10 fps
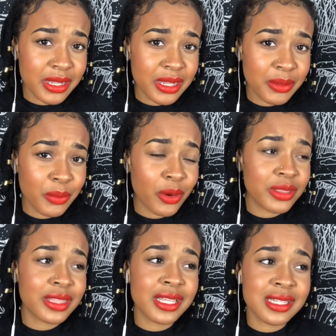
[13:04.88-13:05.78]
More
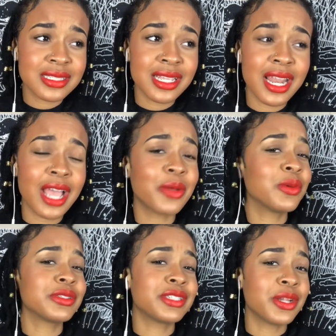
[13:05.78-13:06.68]
things that I will
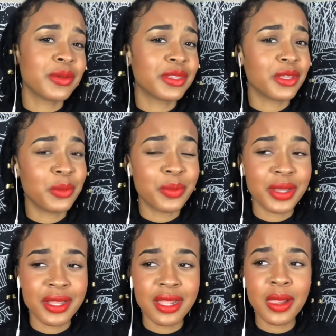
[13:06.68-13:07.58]
share with you,
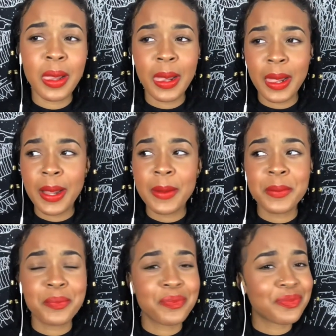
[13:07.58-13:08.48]

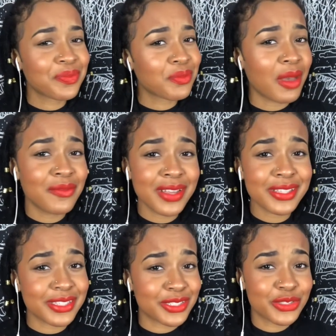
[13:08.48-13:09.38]
but my faith
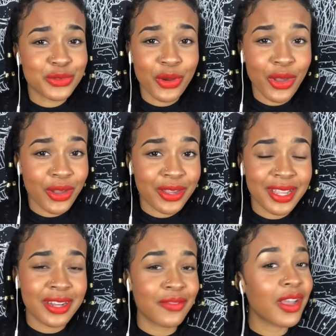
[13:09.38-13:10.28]
is strong. And
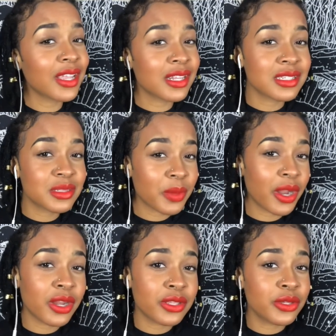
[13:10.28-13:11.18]
if I can
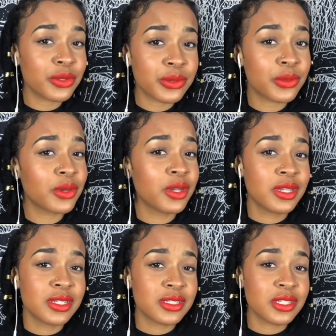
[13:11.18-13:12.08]
inspire you
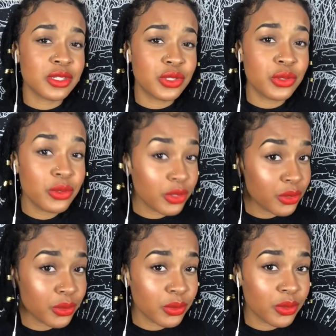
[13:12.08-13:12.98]
to do
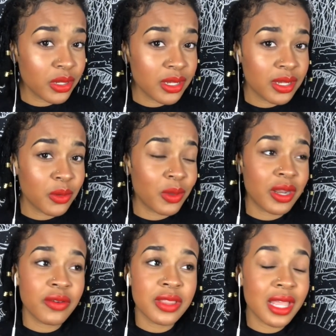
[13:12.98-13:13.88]
you,
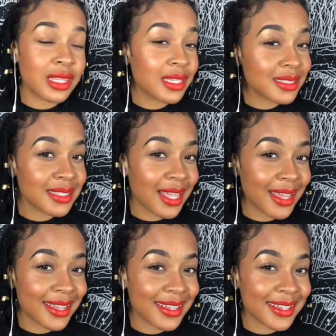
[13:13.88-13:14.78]
whatever that looks
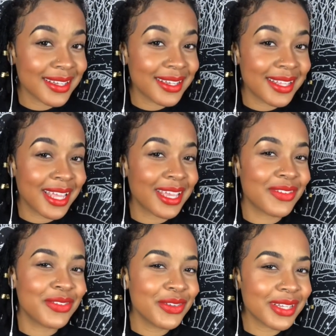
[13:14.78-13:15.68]
like if
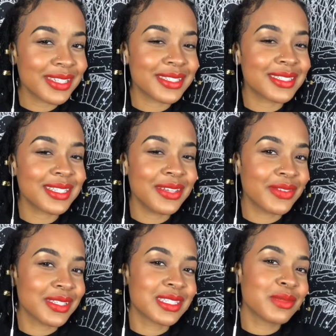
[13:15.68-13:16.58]
you can just even
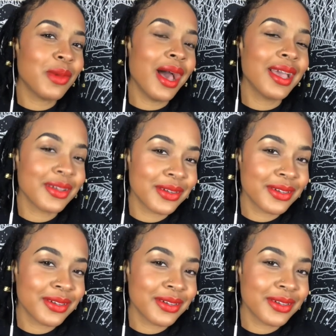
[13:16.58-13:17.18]
smile,